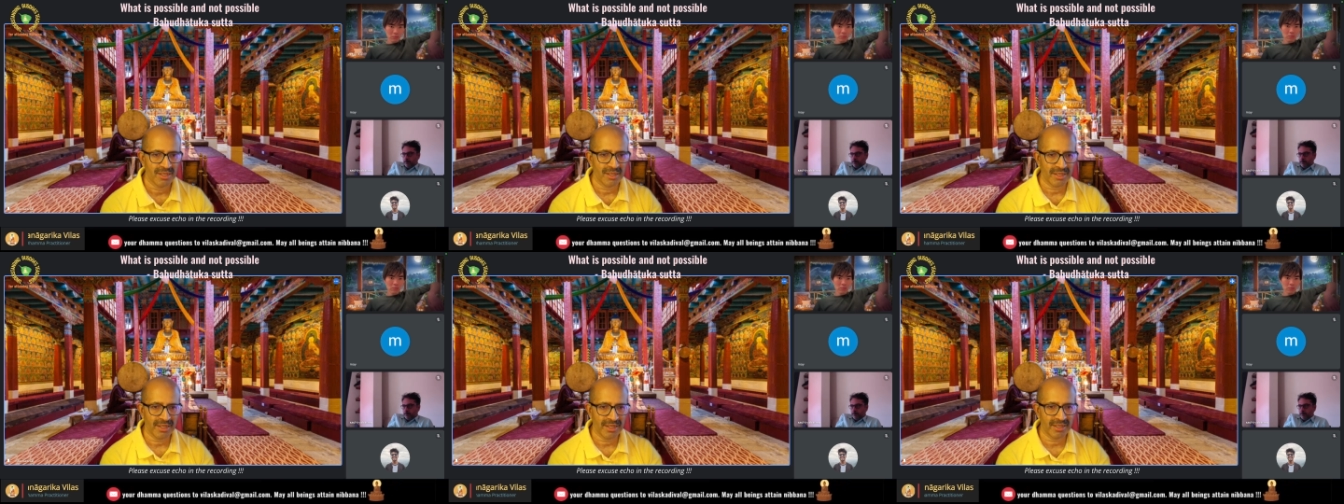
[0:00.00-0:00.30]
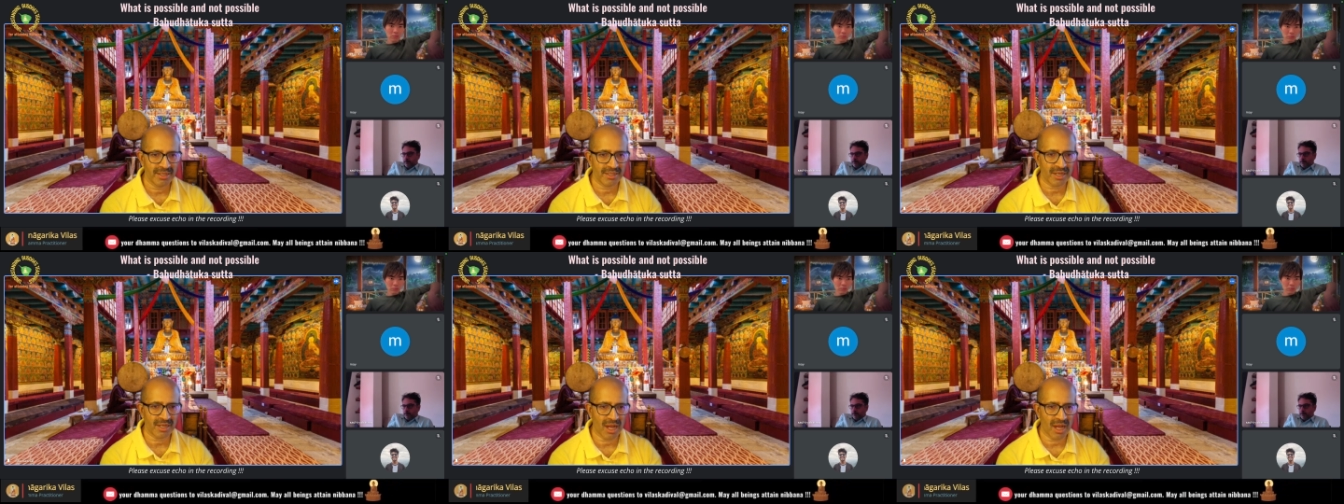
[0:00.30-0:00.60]

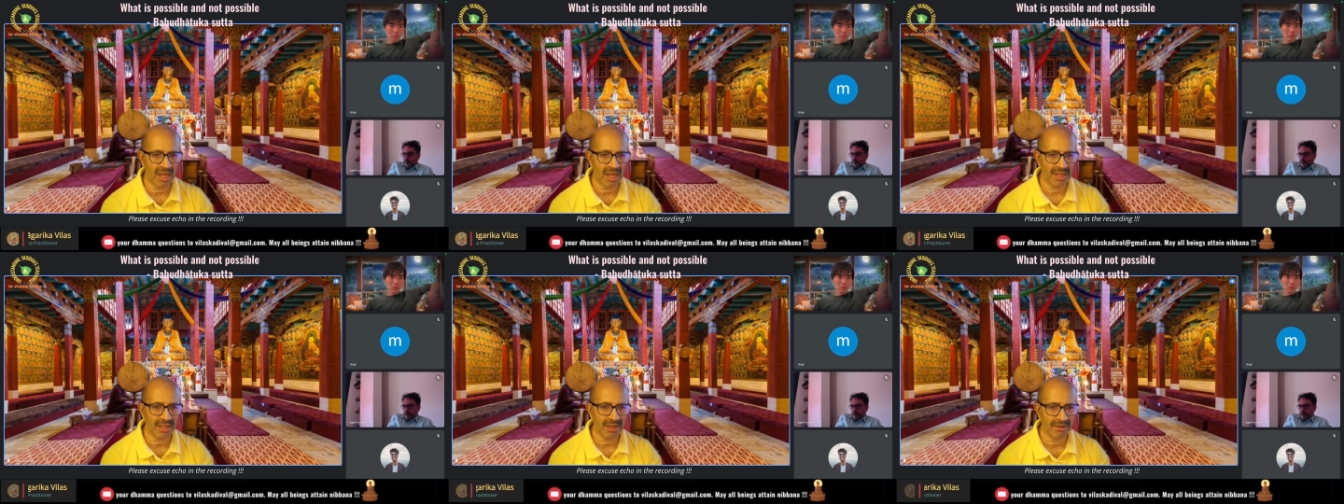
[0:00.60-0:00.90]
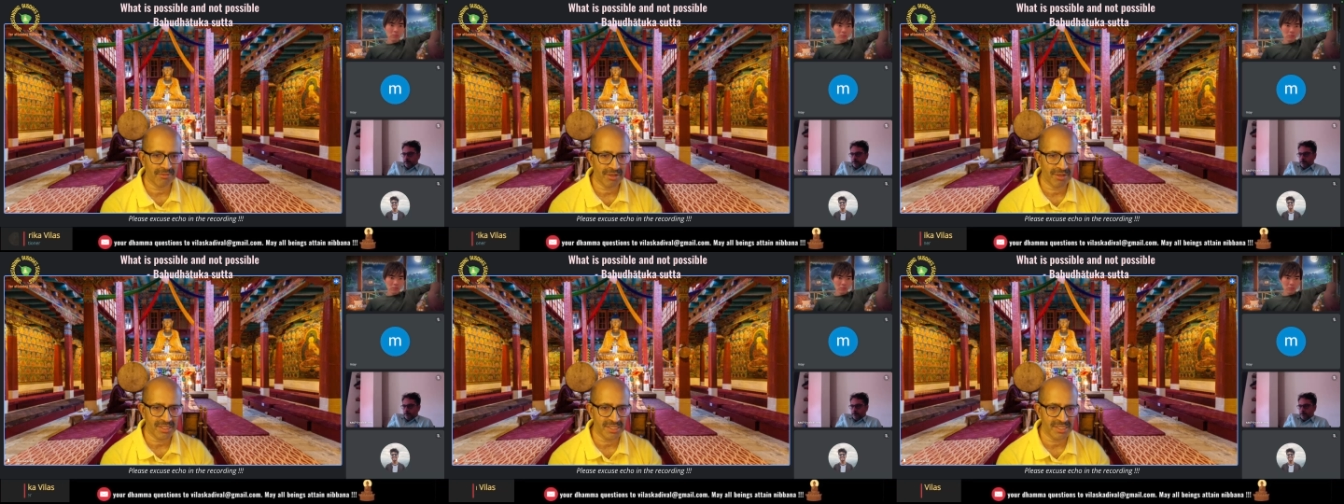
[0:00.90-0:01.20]
in Kaya,
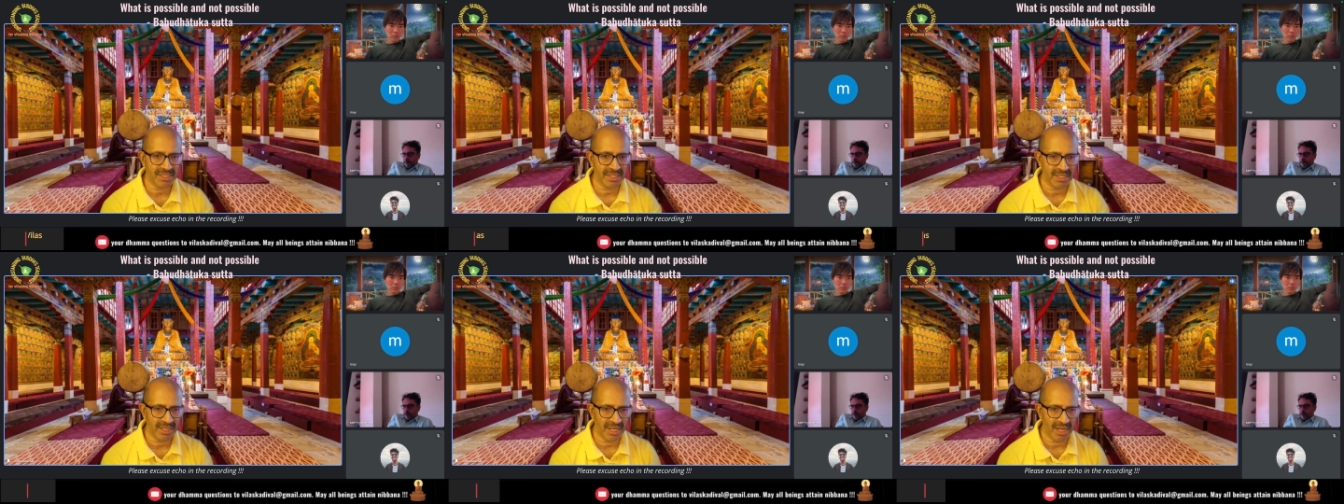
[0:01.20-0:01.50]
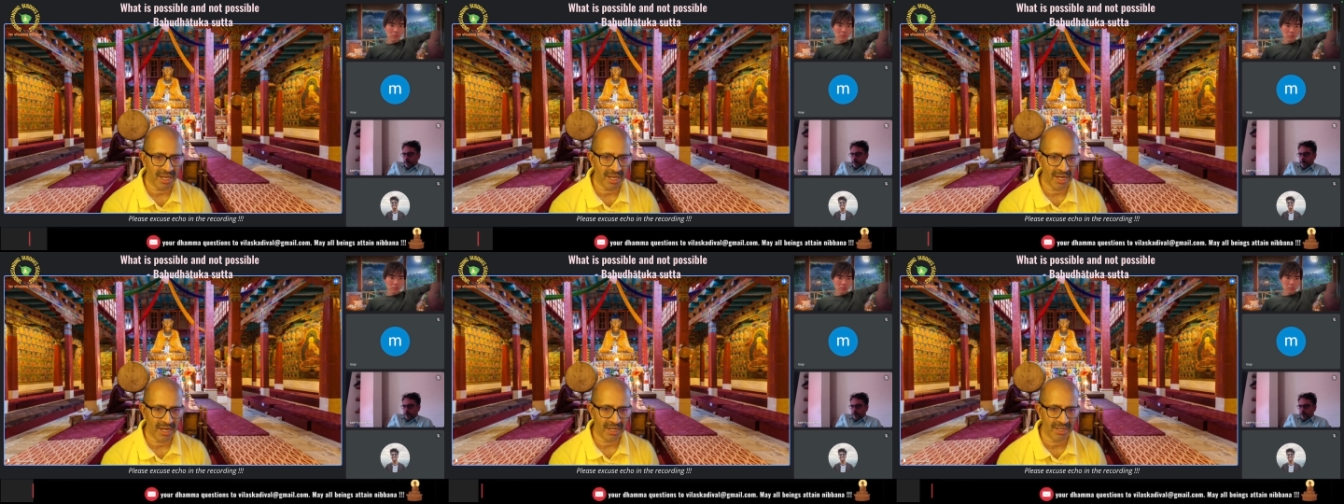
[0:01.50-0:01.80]
Vachi
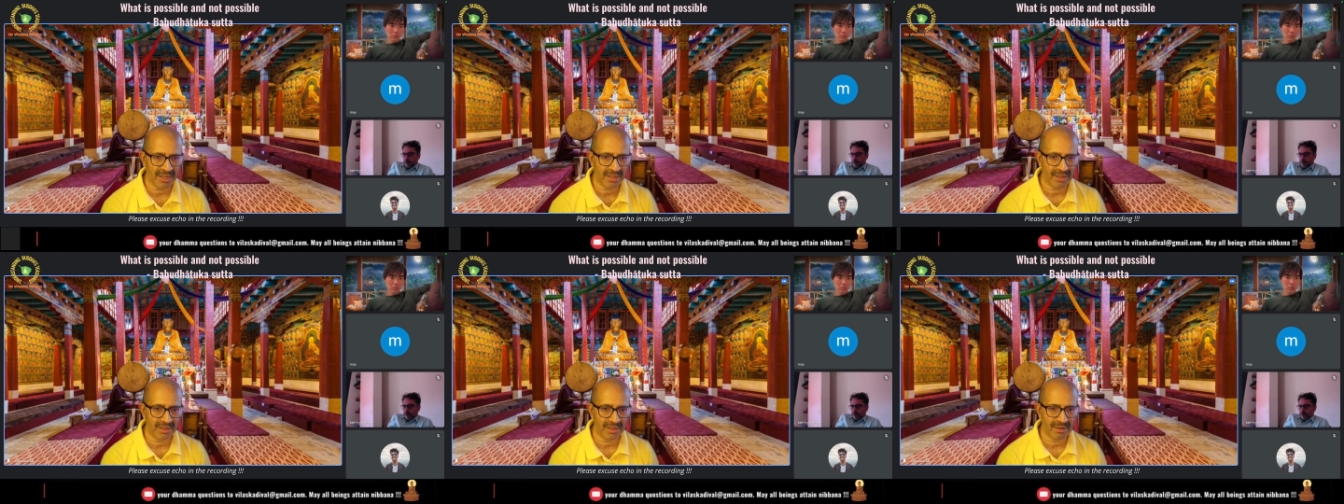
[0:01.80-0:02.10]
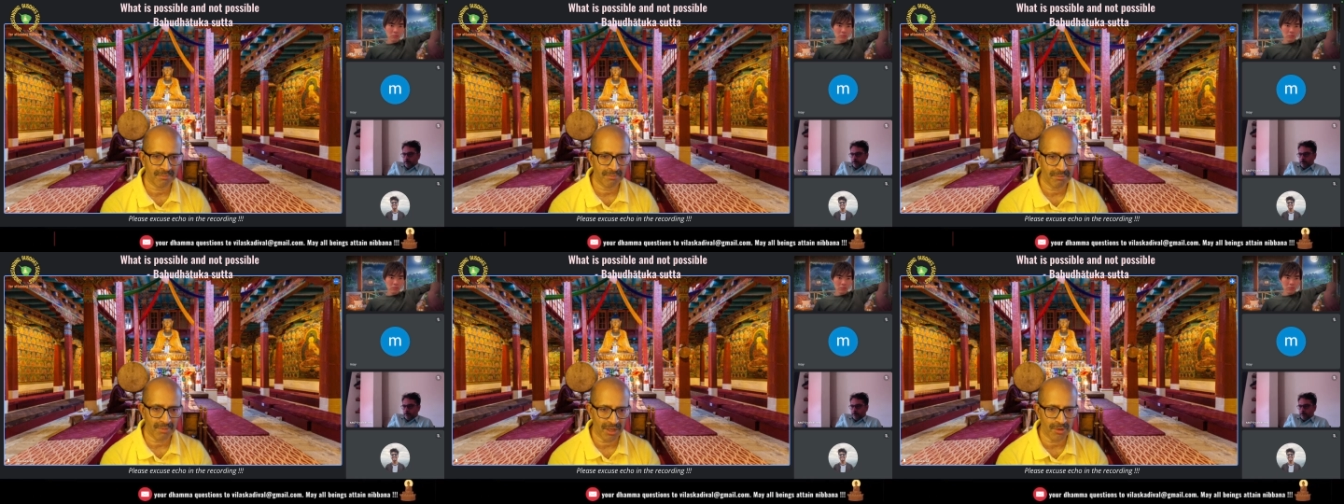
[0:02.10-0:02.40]
and
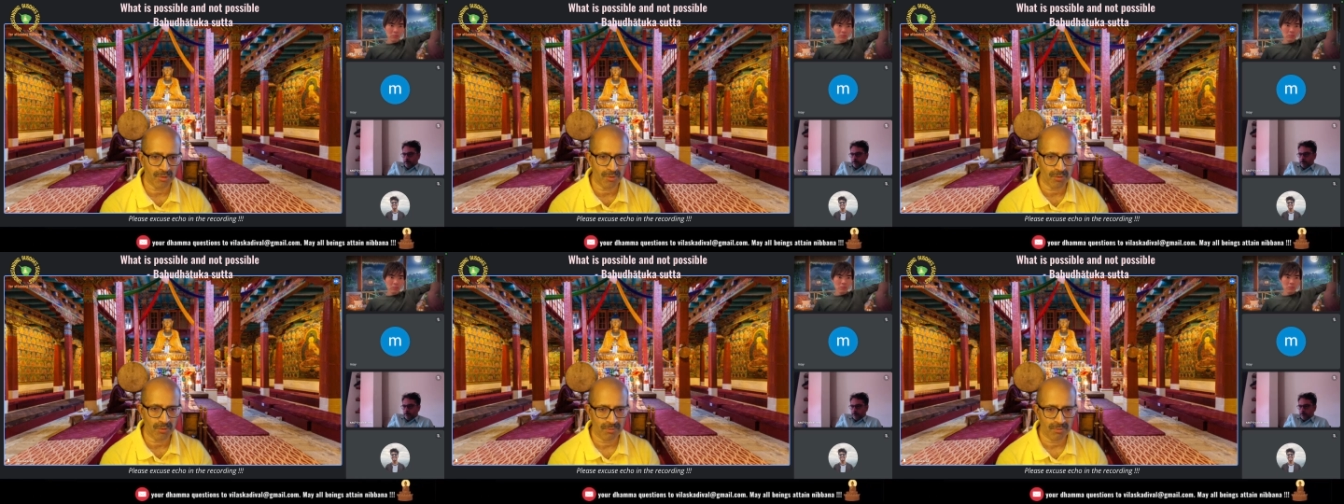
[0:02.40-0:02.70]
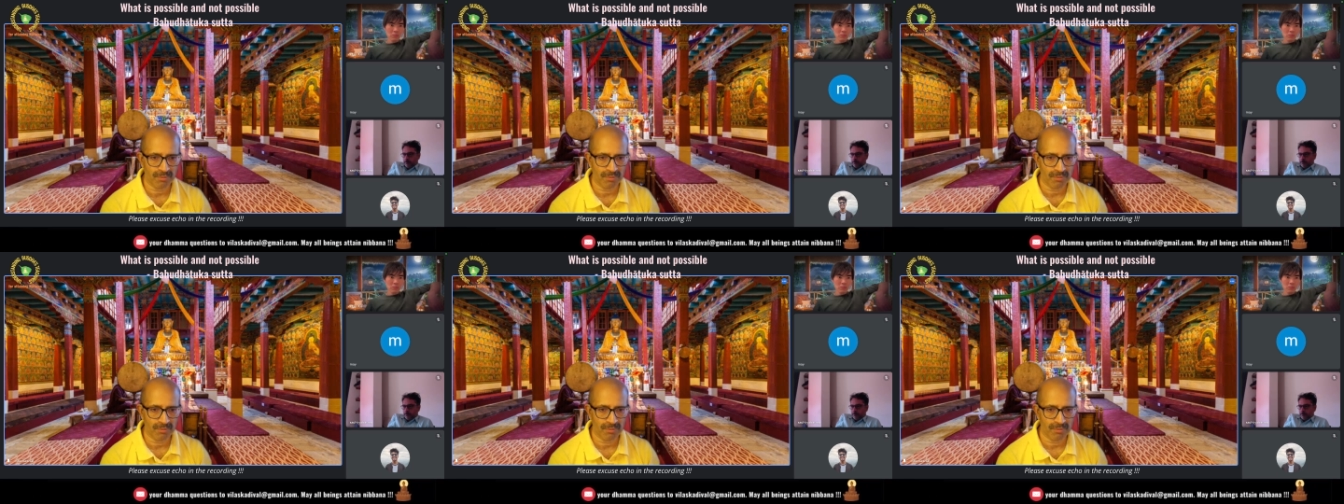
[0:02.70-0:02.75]
Mano,